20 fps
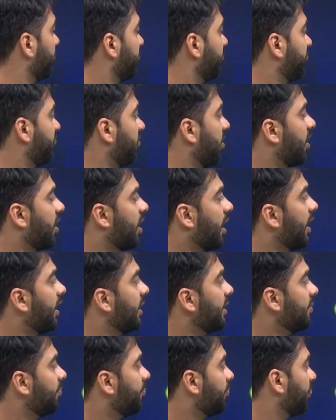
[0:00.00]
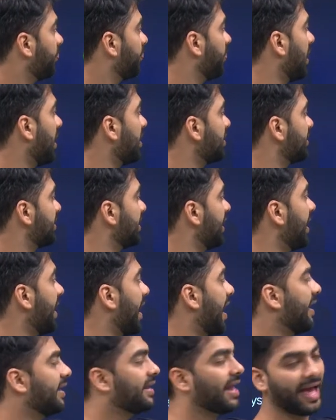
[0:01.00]
Fungi, Plantae,
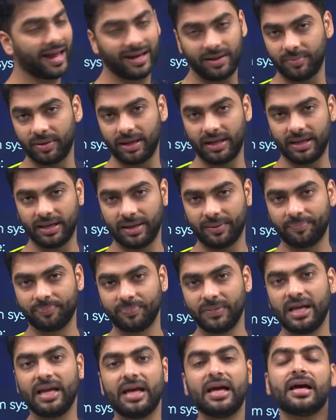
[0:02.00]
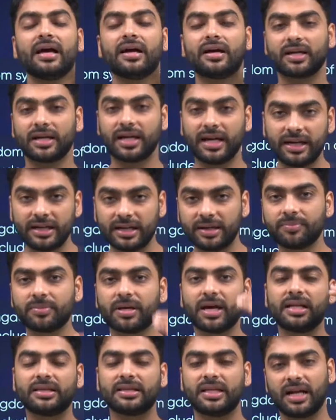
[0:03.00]
and Animalia. Kingdom
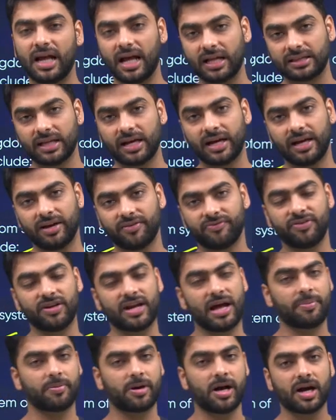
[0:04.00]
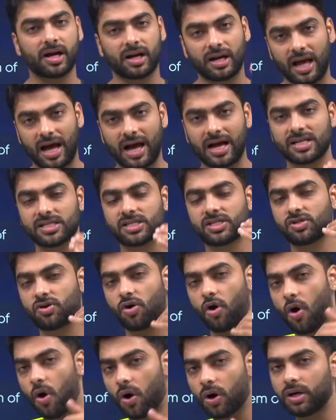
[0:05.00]
ke andar aata hai fir aapka class,
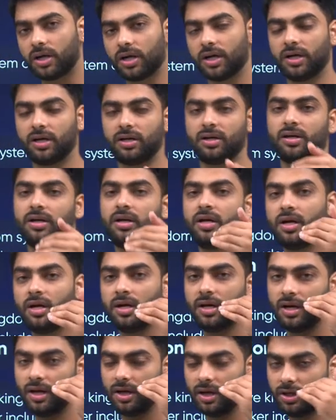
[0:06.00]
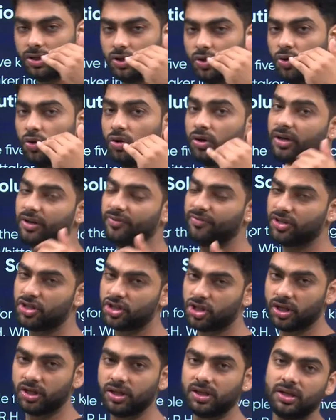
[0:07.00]
order,
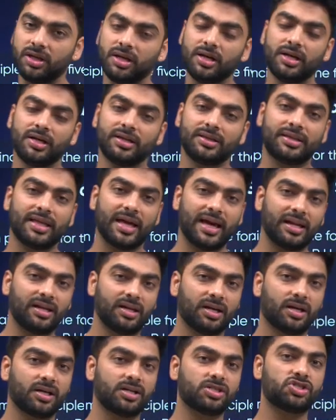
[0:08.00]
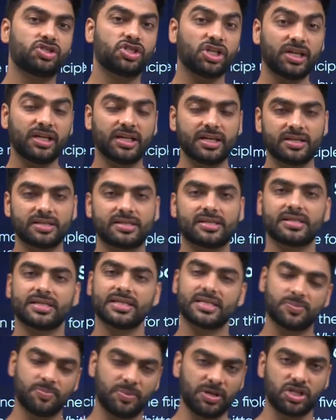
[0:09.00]
division, then genus,
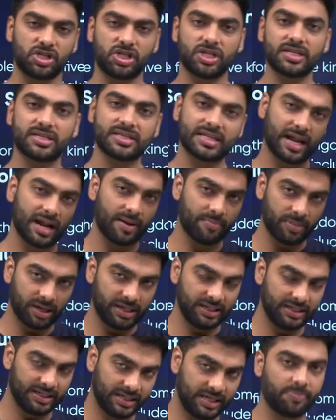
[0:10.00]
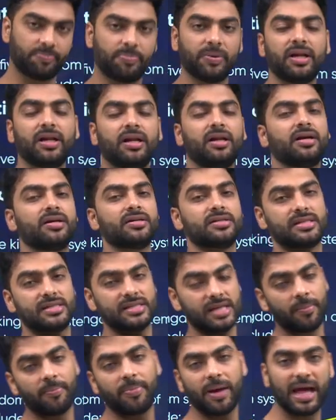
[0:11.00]
species. There are multiple
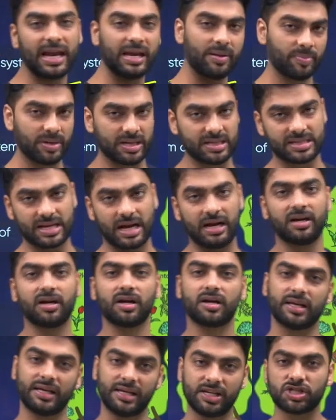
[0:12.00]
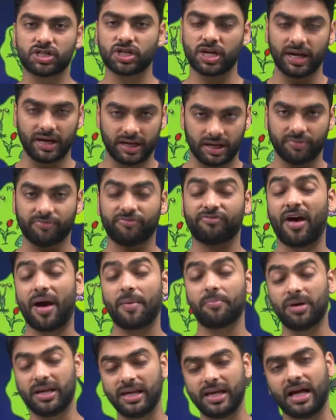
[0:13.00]
sub elements under each kingdom.
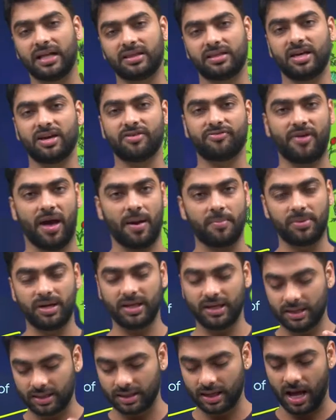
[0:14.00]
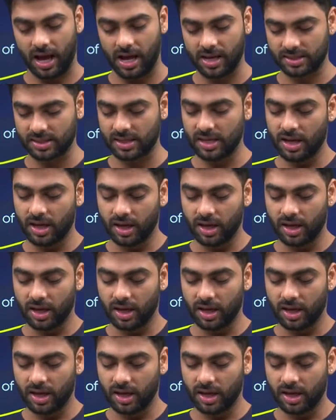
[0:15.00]
Family aati hai, family, class,